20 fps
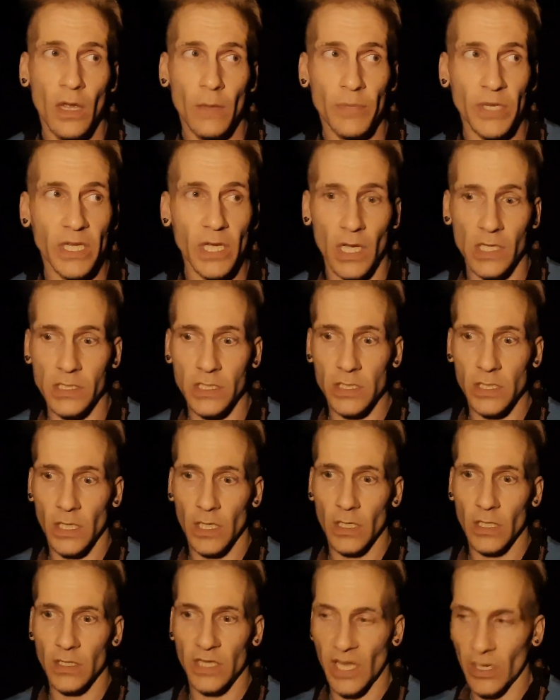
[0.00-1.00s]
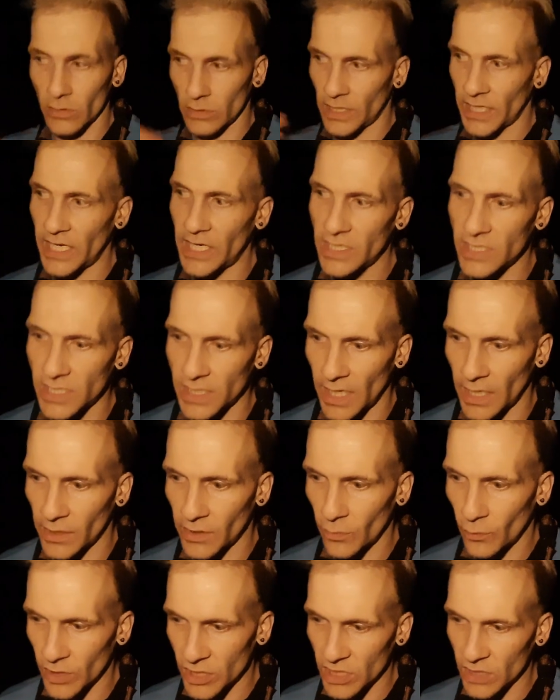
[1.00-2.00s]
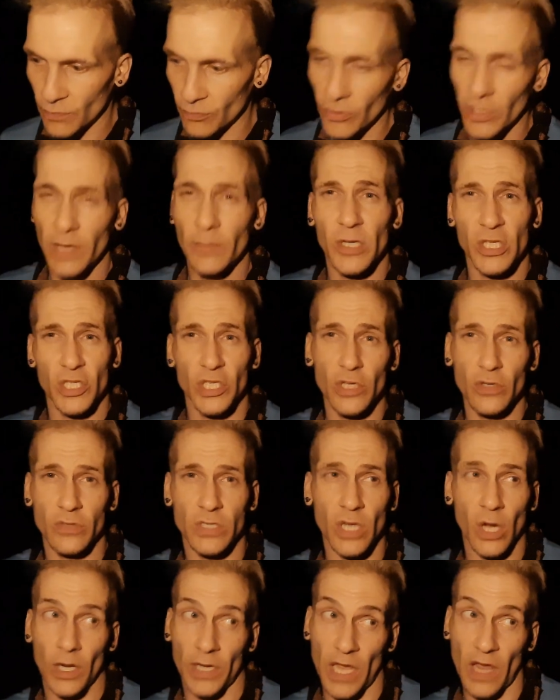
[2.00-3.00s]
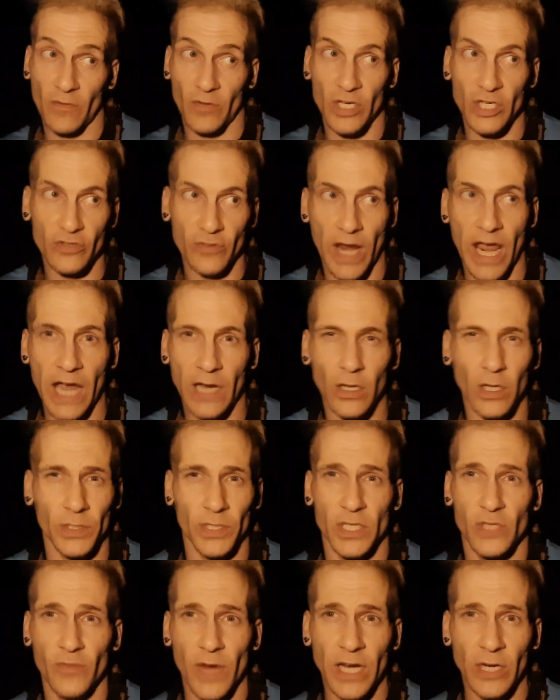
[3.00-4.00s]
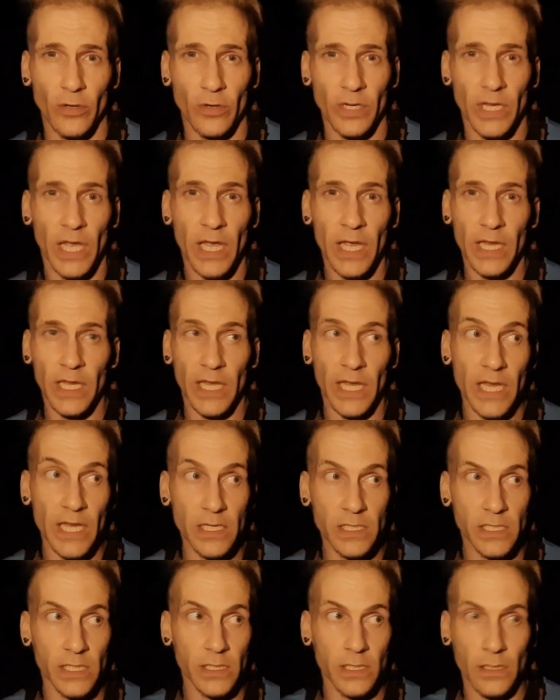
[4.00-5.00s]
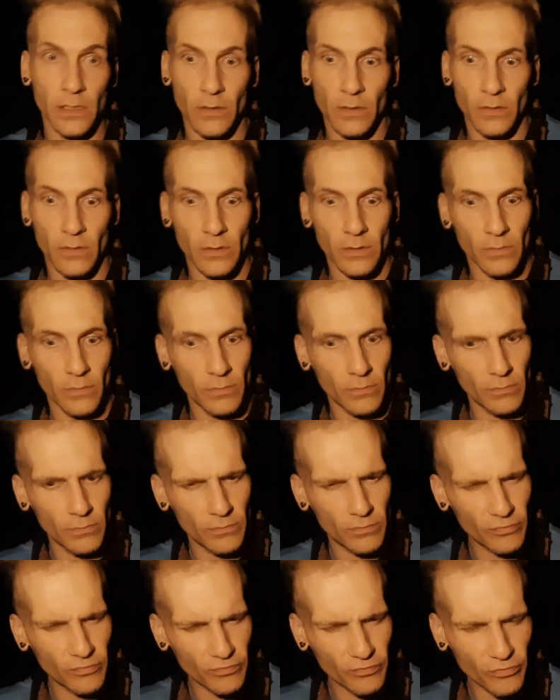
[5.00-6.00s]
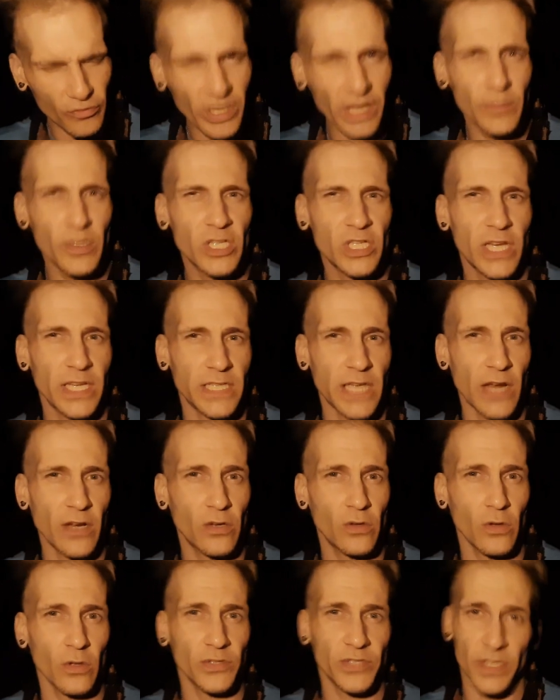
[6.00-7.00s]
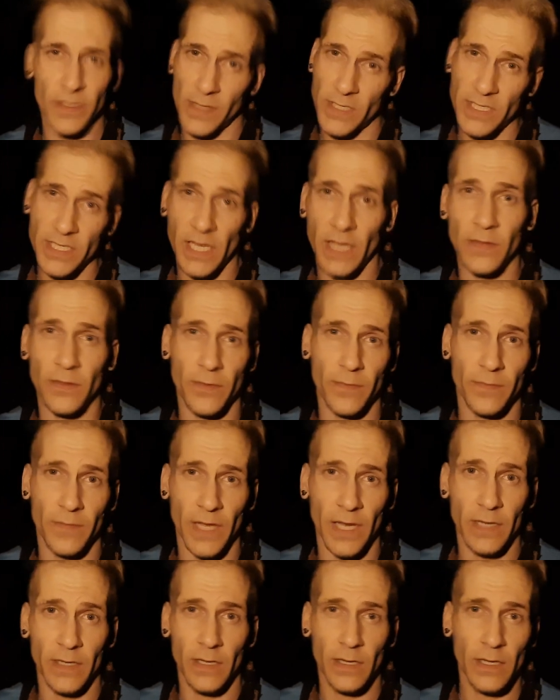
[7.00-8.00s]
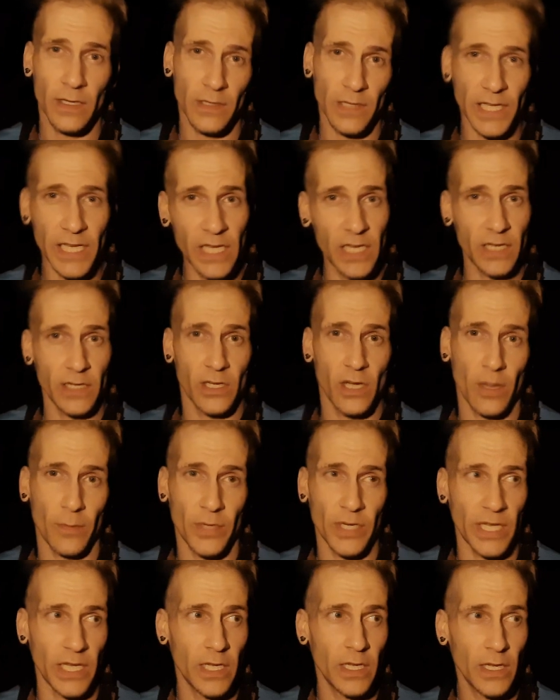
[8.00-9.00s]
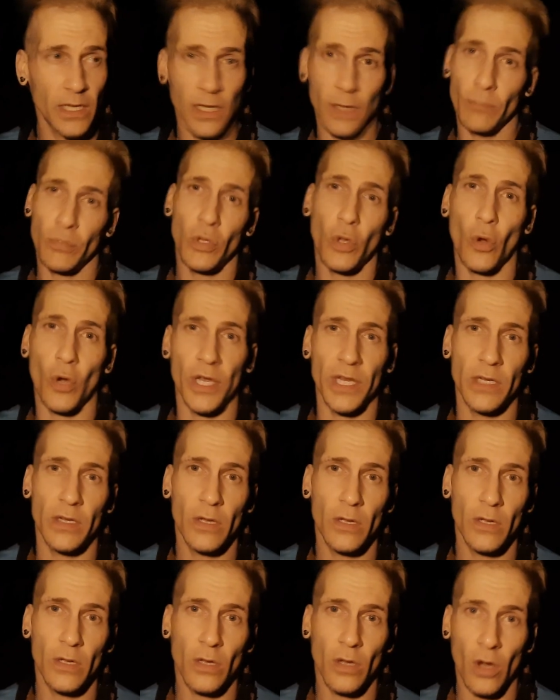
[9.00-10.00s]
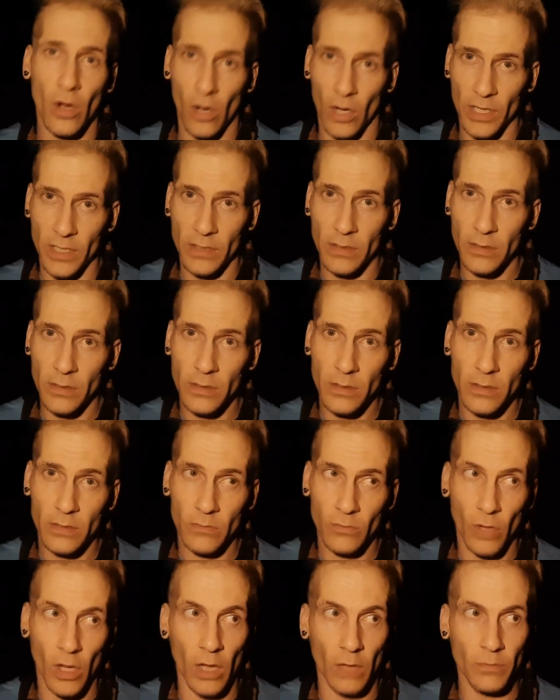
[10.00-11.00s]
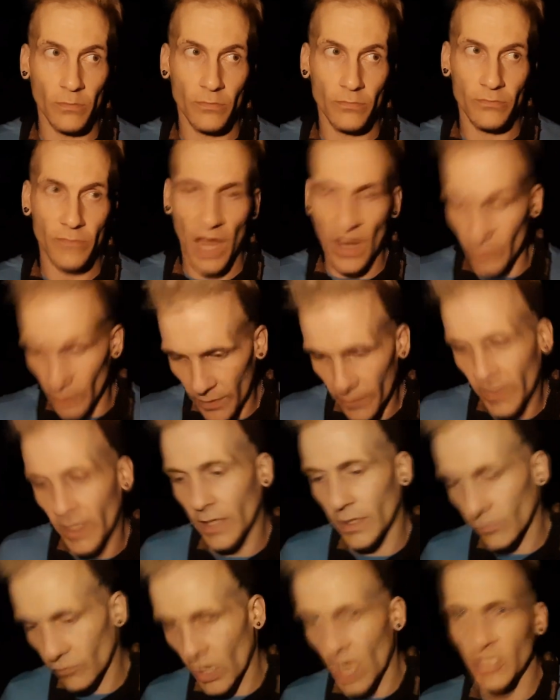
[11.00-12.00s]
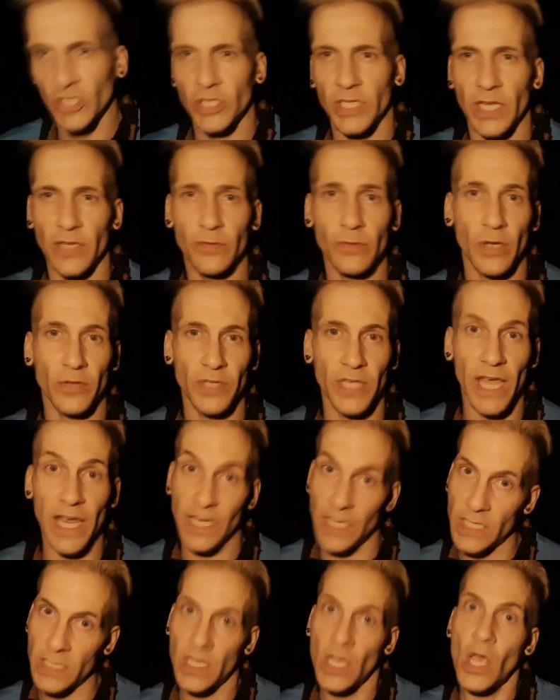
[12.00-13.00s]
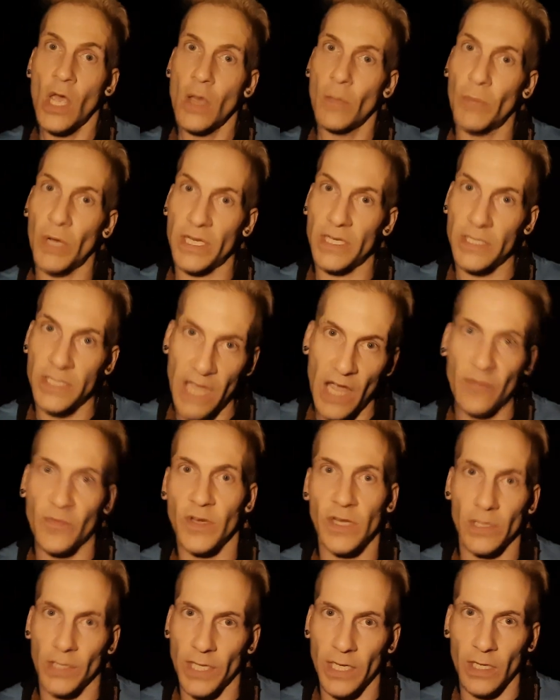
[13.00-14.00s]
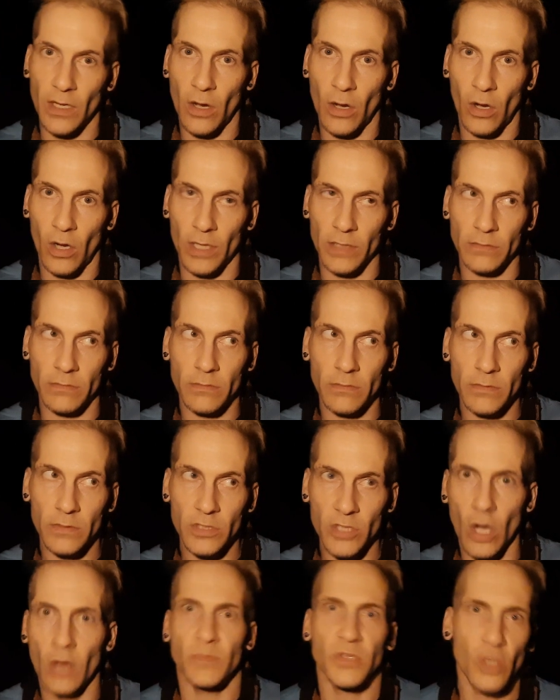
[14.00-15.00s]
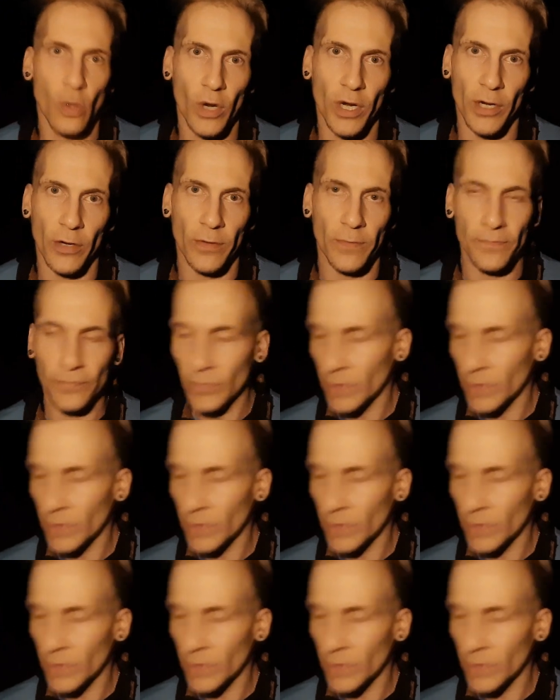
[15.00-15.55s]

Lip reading: because their lead synth, which is pretty much used on every track on this record, is pretty much identical to the synth that Lee and company employed on, well, everything Rush did throughout the 80s, but definitely on Tom Sawyer.